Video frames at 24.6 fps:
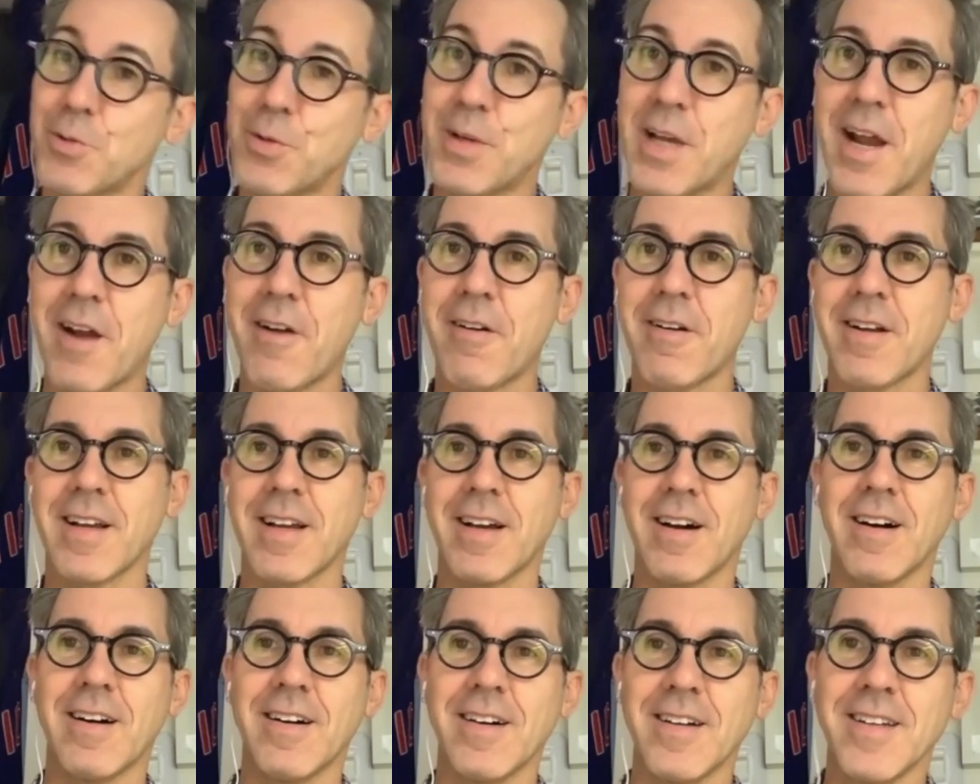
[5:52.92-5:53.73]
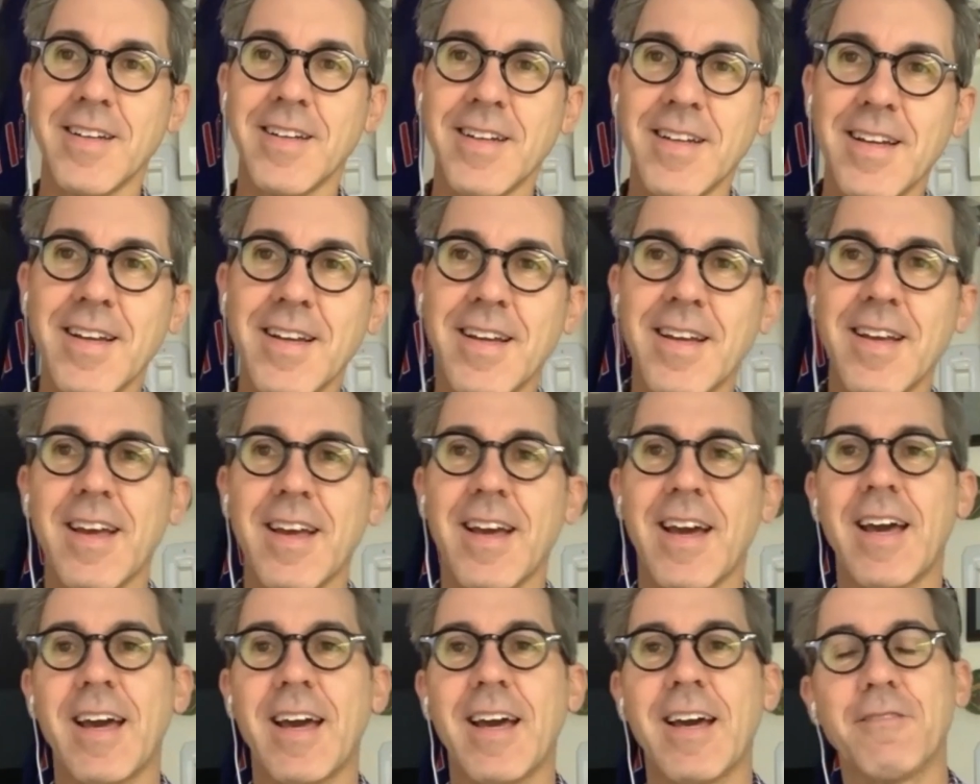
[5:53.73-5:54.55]
Lou Gehrig on.
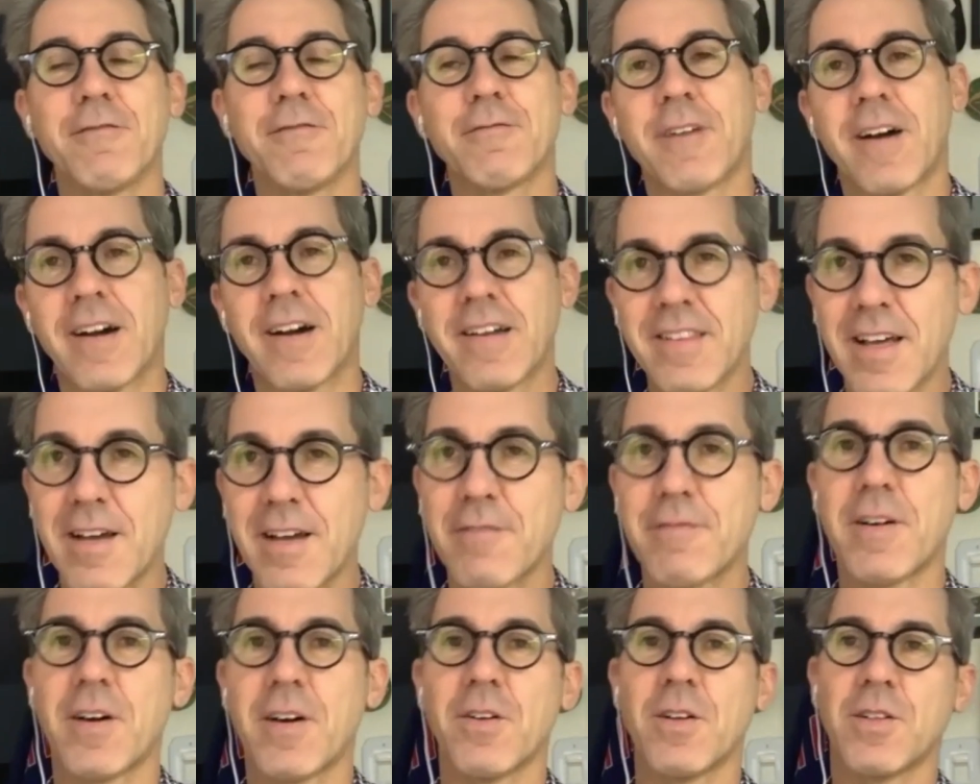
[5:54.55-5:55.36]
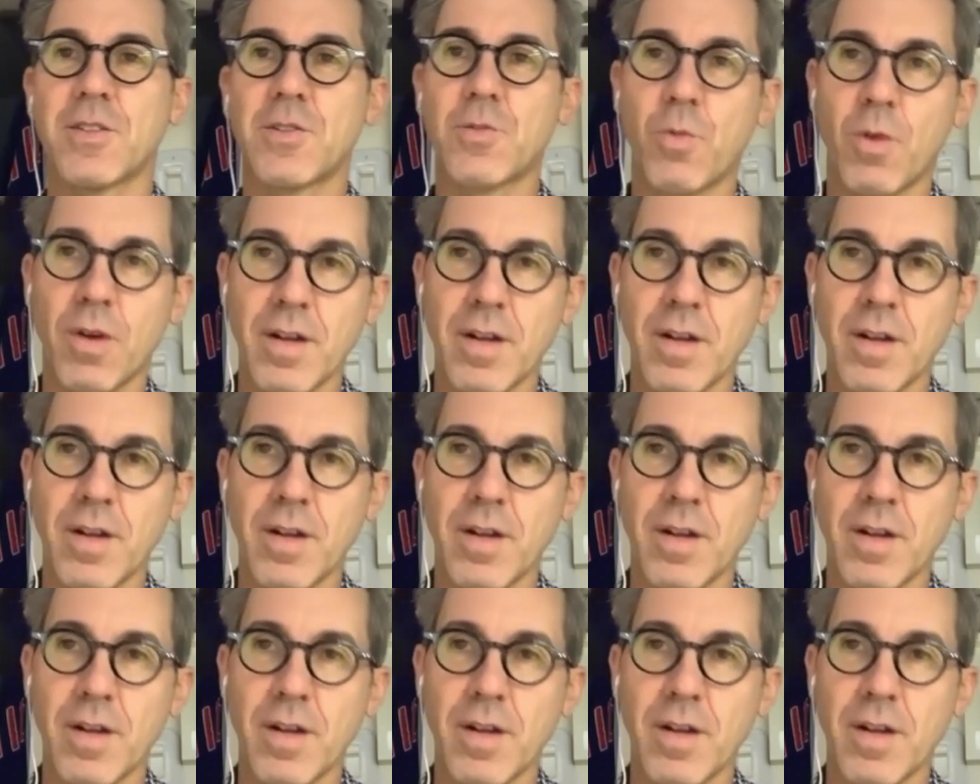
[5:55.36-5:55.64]
And finally I found a